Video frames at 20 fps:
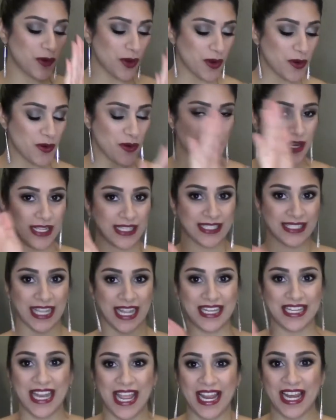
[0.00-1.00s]
Whoo!
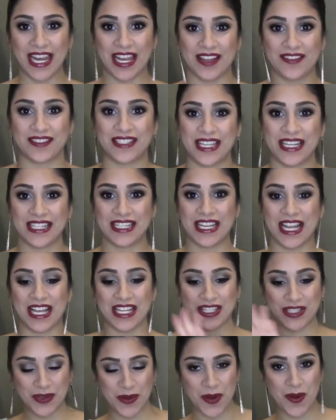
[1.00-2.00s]
Sunday Loves and
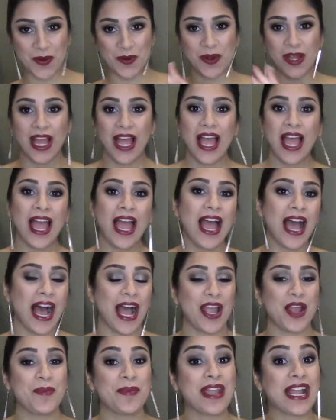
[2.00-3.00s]
Duds. Whoo!
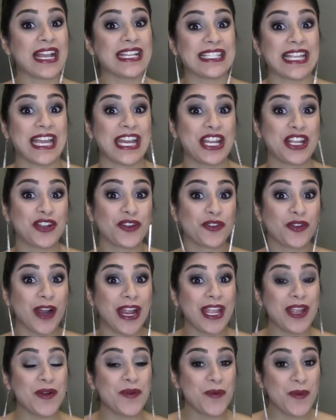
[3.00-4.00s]
I hope you guys had a
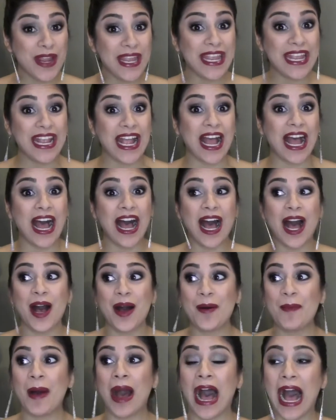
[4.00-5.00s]
great week.
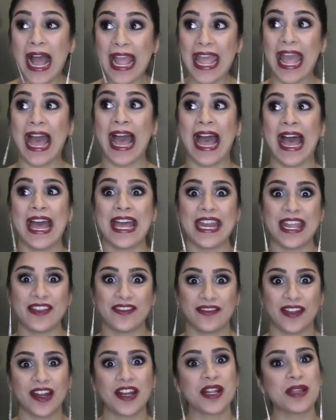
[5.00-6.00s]
Um, I had
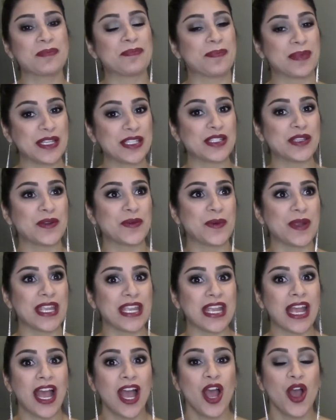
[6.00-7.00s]
a very busy
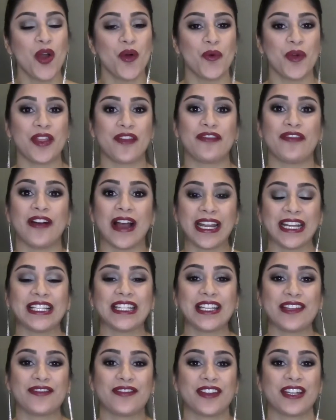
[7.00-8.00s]
week. We
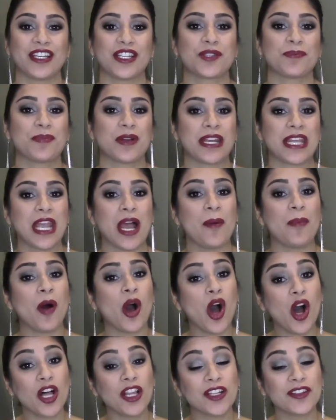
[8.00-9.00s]
finally finished putting up
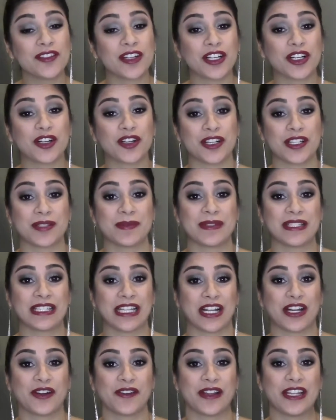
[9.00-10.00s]
all of our Christmas
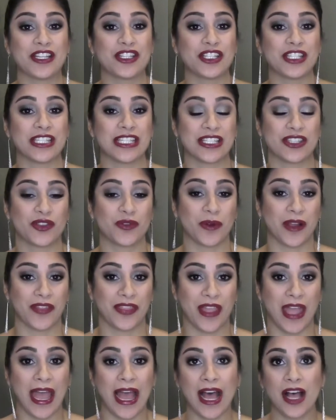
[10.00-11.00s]
decorations
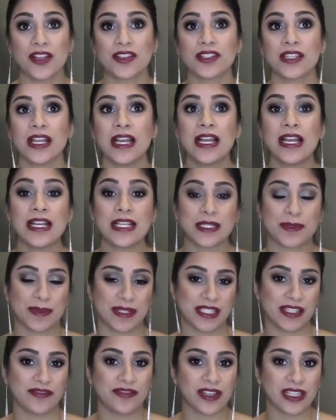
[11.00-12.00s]
throughout the house,
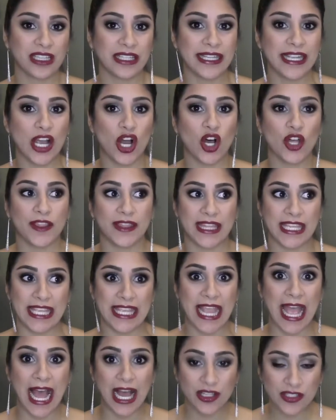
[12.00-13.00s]
specifically on
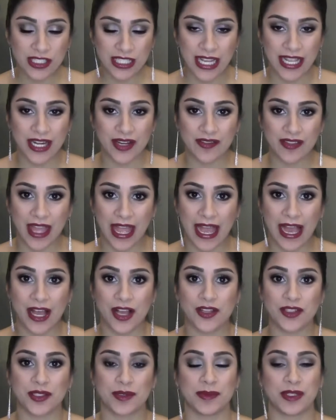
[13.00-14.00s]
the outside of the
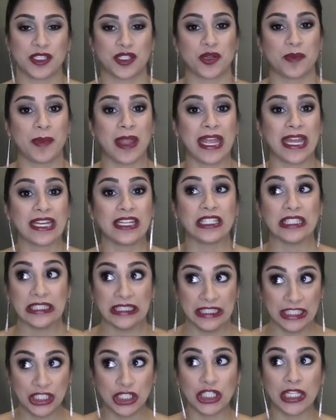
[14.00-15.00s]
house. Mister
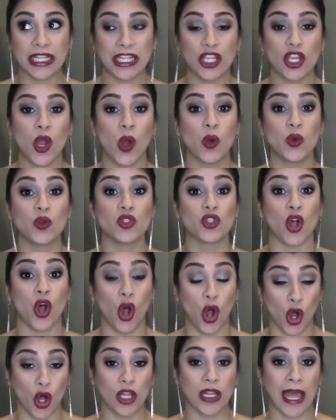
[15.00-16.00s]
Man literally goes
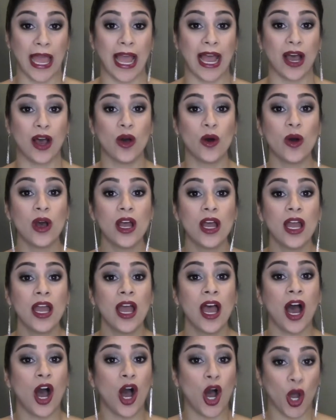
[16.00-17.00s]
all out.
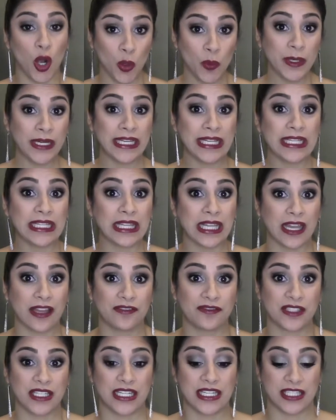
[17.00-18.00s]
All we need
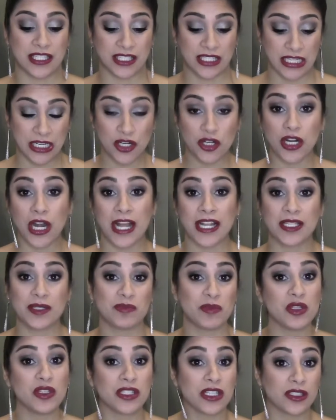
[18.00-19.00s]
left is
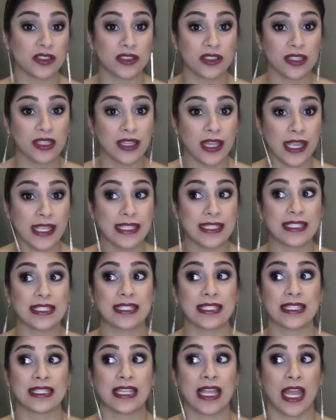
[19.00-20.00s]
synchronized music to the
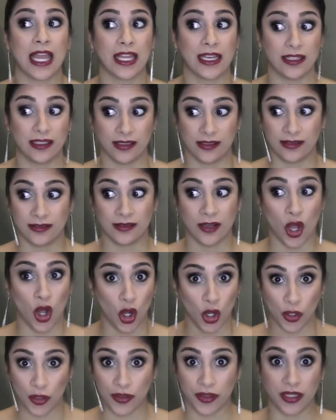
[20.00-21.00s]
lights and
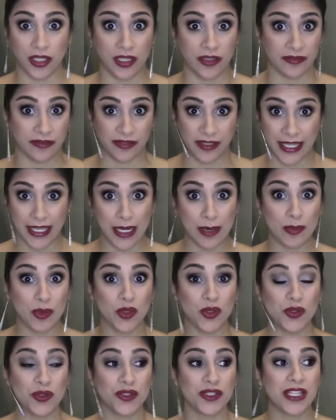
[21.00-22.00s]
all the
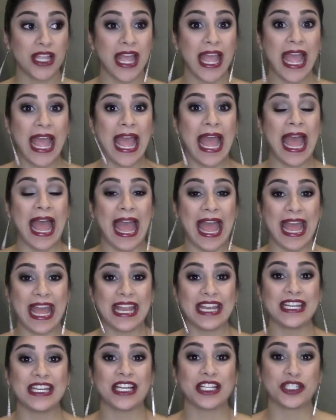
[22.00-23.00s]
inflatables
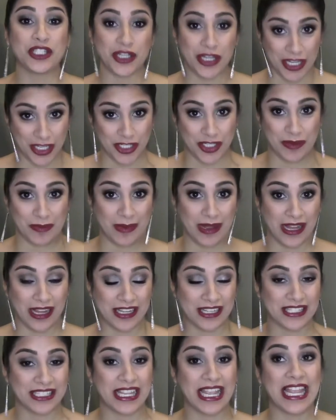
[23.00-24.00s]
and a donation
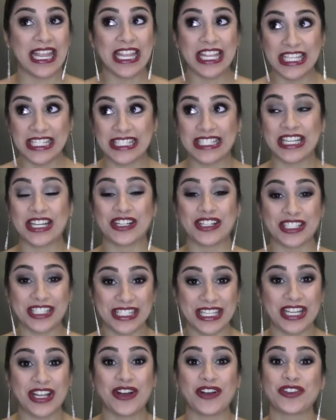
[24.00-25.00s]
box. He
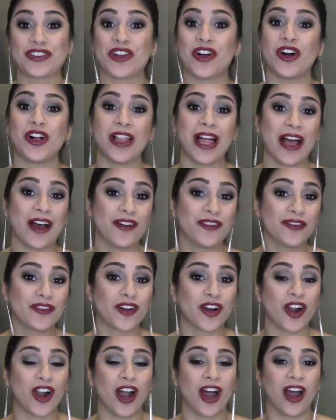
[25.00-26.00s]
seriously goes all out
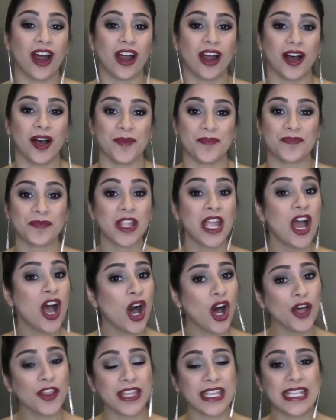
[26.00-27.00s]
for um,
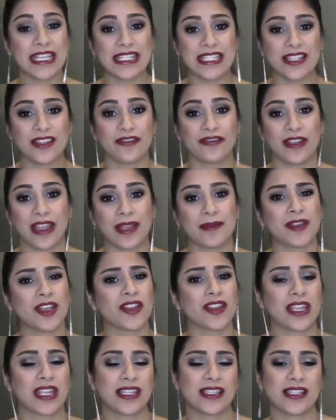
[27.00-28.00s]
all the kids in the family,
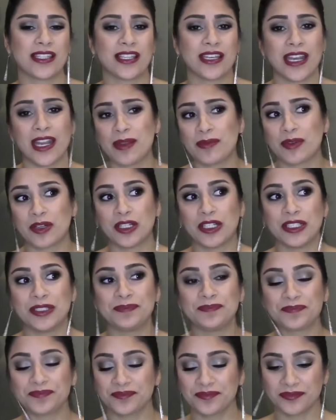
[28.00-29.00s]
all the kids in the
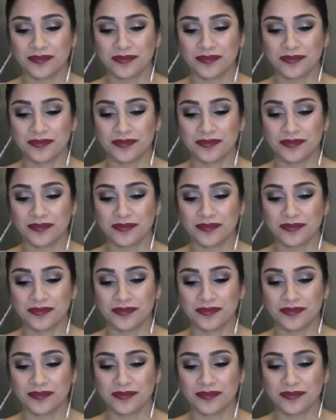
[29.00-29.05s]
neighborhood.